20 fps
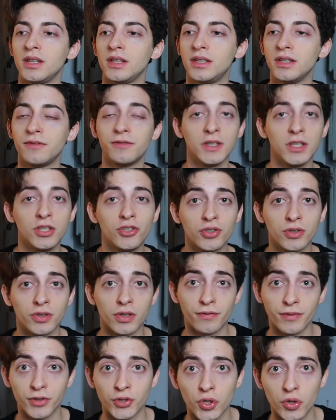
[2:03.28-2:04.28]
the
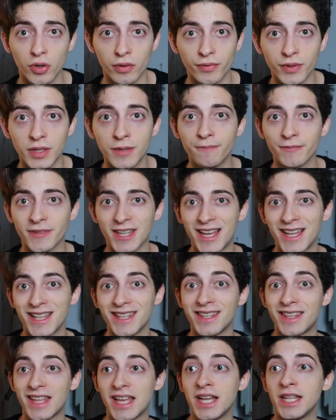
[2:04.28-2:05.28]
definition of photography
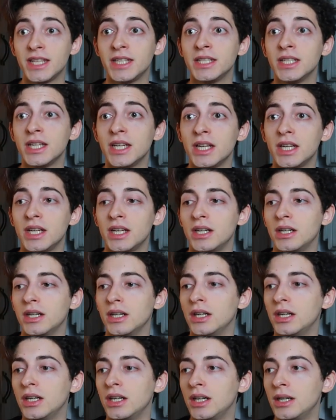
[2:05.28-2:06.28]
and then
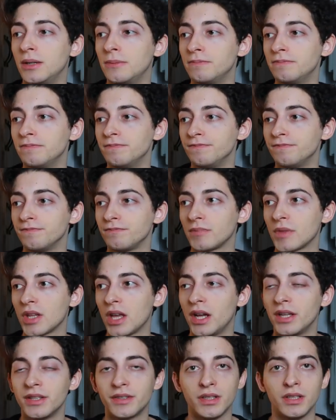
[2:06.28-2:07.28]
um,
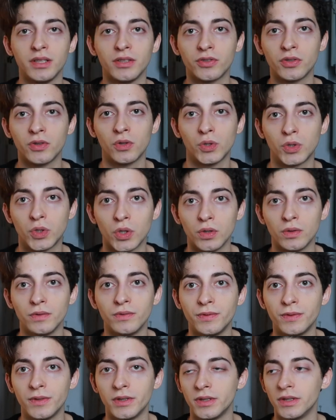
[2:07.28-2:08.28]
as a sort
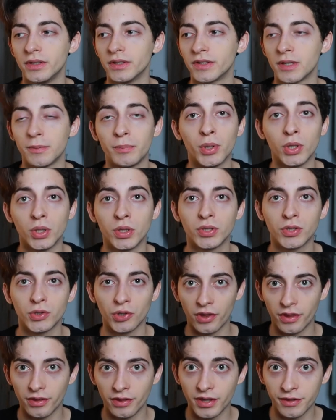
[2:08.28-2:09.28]
of uh, support
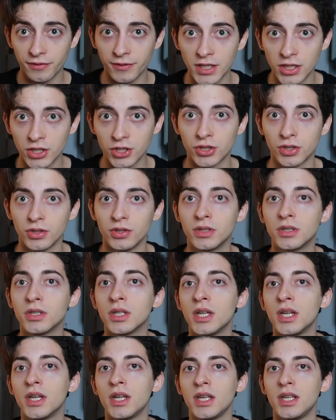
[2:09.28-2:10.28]
to the
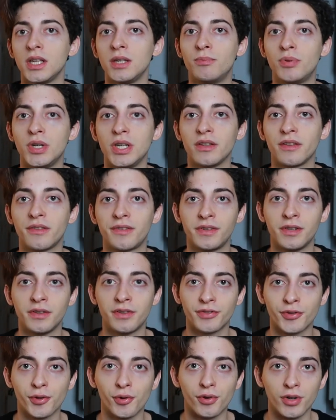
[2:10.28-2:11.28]
definition he brings
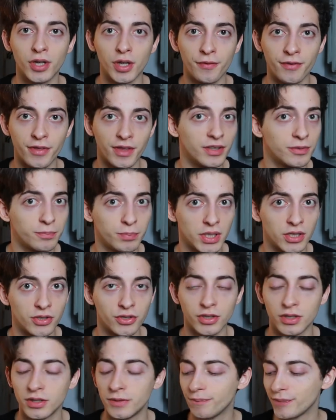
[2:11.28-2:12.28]
the story of this
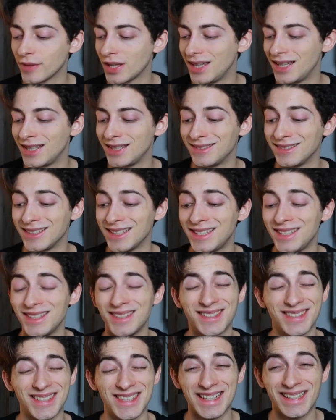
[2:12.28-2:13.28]
picture and it
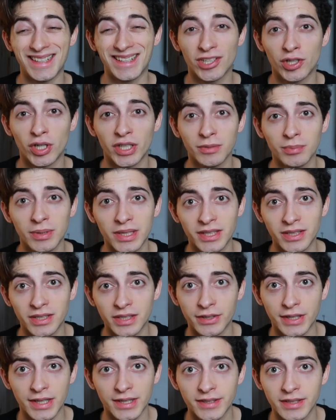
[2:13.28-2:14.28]
is incredibly
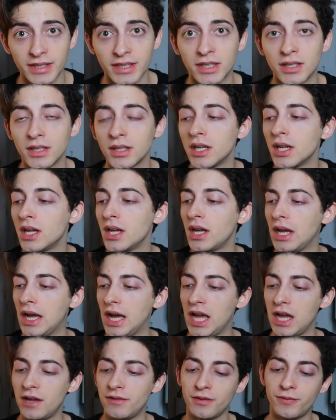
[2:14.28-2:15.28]
interesting
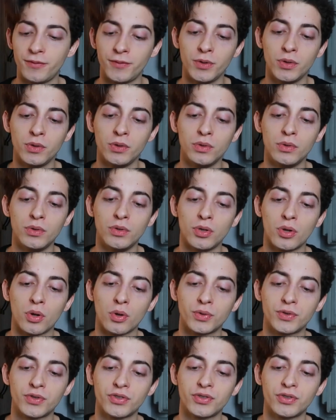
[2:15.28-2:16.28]
i have a few
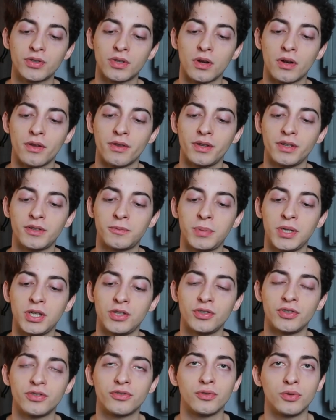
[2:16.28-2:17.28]
notes on these
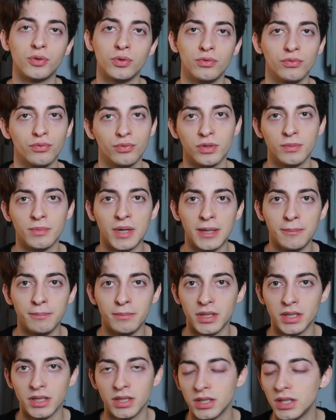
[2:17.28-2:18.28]
pages to
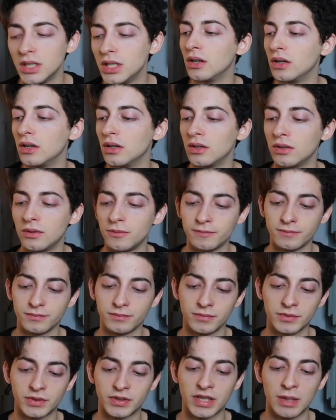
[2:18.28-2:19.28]
remember uh,
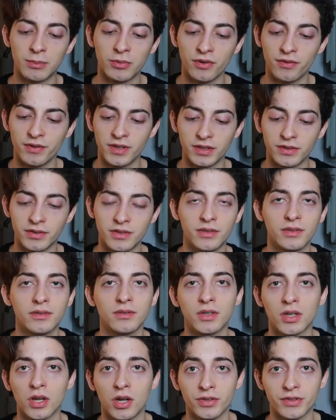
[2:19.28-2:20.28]
some of
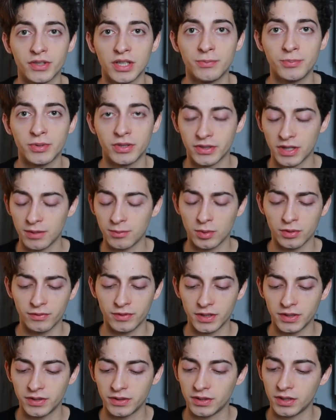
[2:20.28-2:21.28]
his concepts, some
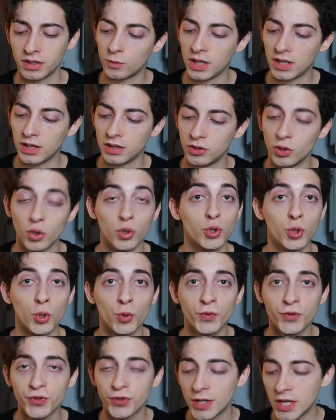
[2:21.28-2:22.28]
of his well
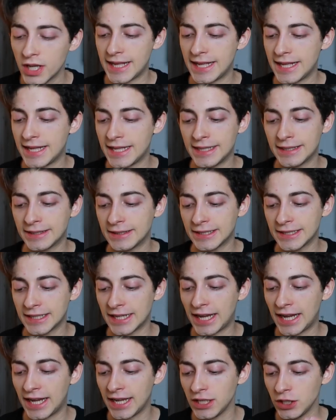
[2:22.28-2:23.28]
notions,
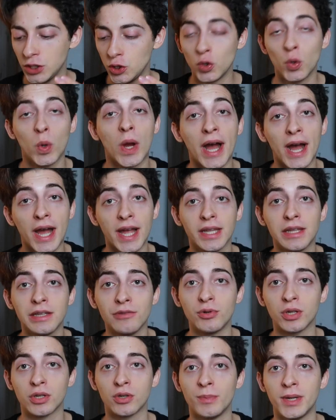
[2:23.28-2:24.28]
and I do
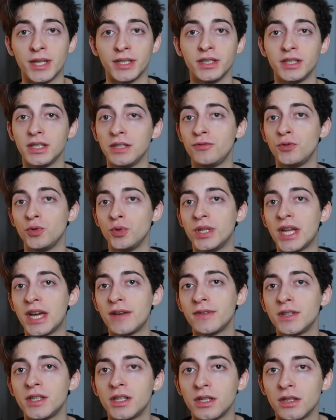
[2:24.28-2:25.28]
highly recommend it. If you
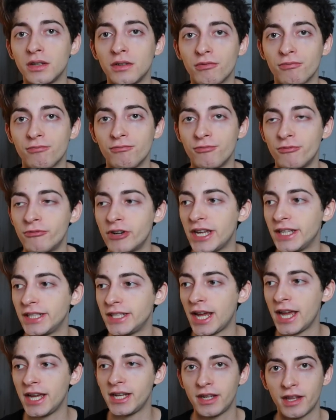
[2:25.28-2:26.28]
never
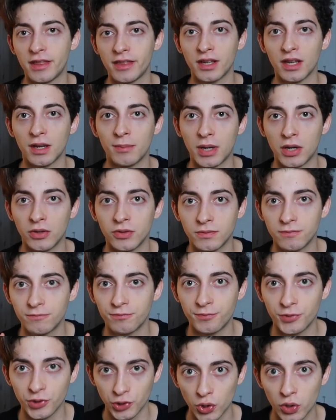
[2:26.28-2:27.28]
read anything about
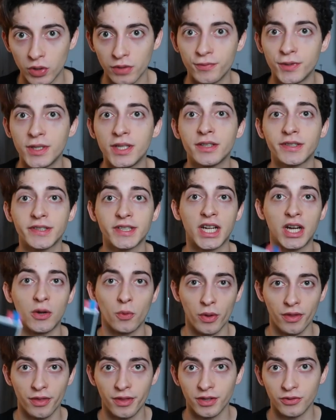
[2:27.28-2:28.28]
photography,
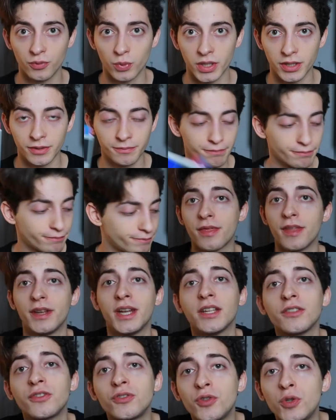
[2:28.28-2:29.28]
start with this one. The
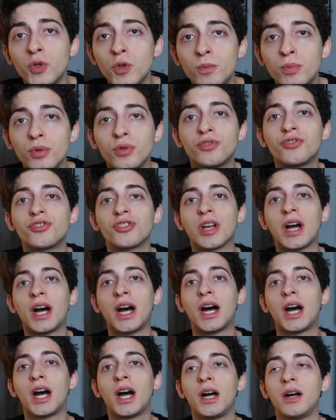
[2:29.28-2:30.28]
next two books
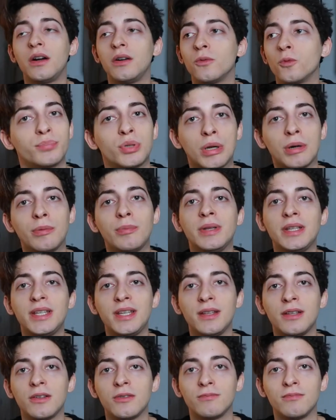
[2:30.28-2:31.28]
are
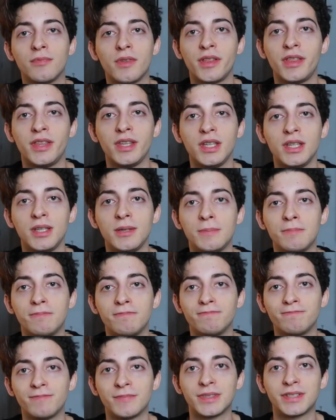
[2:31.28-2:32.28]
probably the
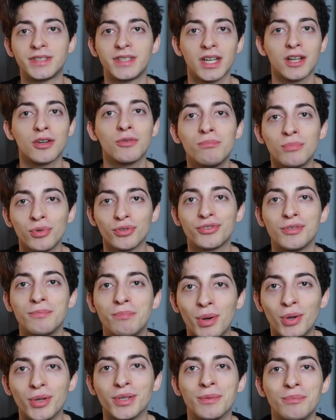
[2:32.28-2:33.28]
second most
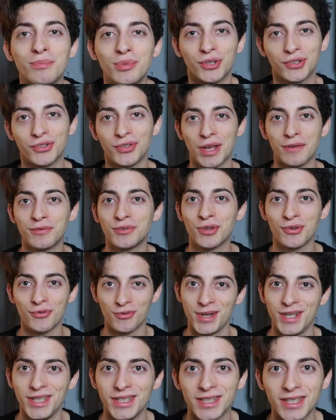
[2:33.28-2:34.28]
important books you have to
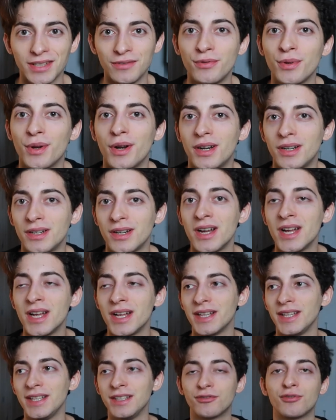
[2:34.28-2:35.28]
read if you are
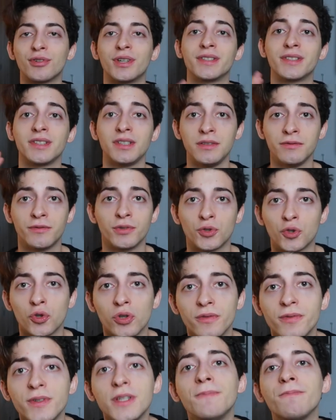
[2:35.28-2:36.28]
interested in
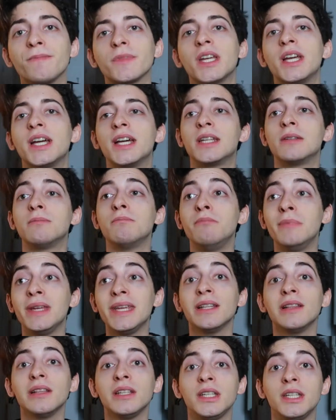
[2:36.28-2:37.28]
photography and
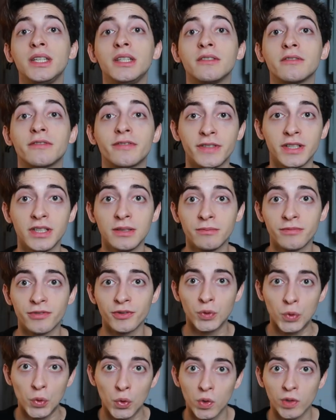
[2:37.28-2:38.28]
mainly in film
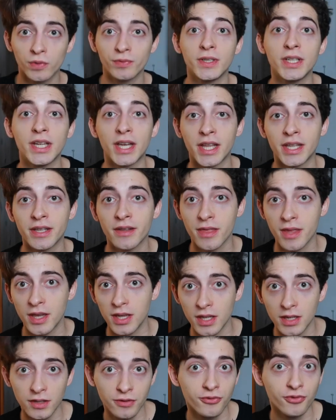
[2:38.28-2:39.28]
photography and
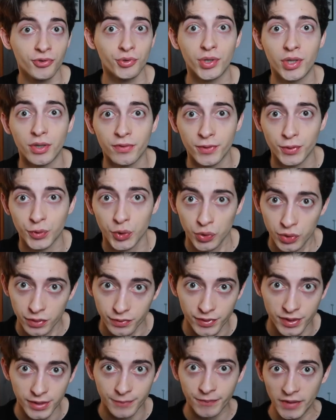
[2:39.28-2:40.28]
the history of
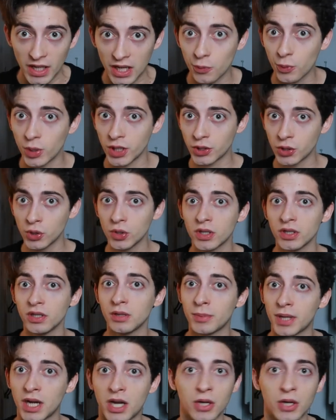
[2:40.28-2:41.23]
photography and we're talking